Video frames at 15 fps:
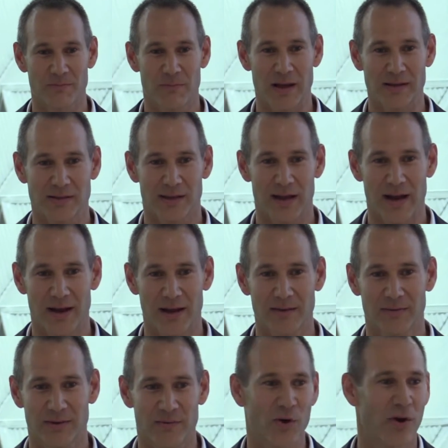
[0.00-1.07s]
months later,
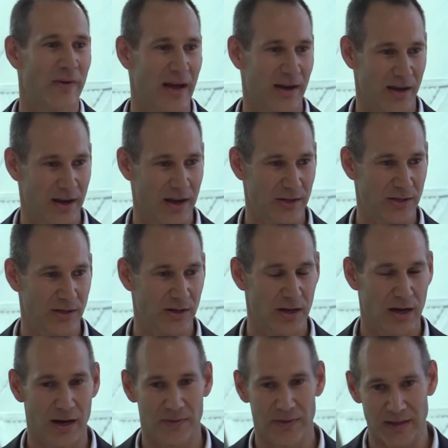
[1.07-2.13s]
you've got that connection.
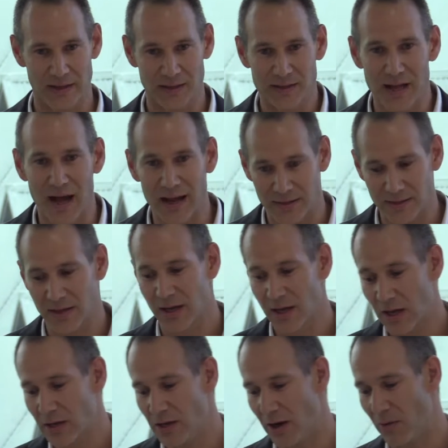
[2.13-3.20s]
And I think it starts,
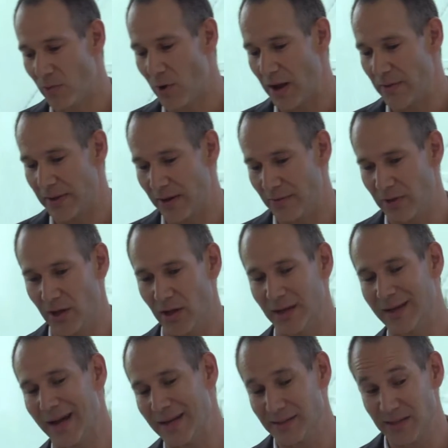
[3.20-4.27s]
right there in the early
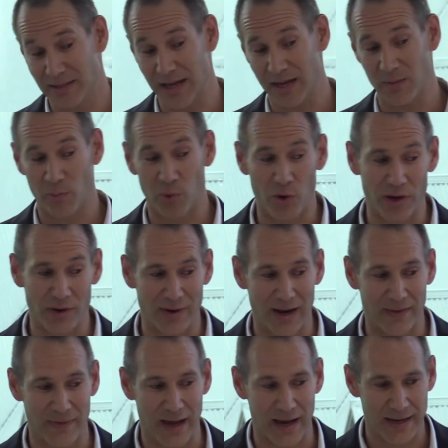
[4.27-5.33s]
days. The second point
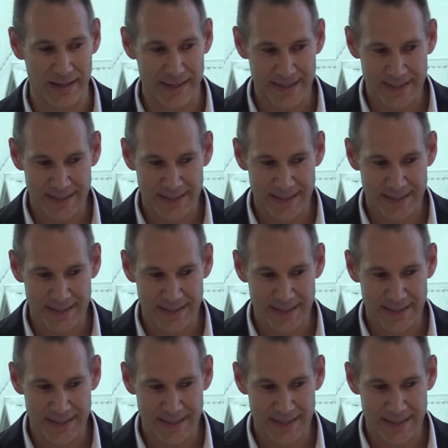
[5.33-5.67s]
around that,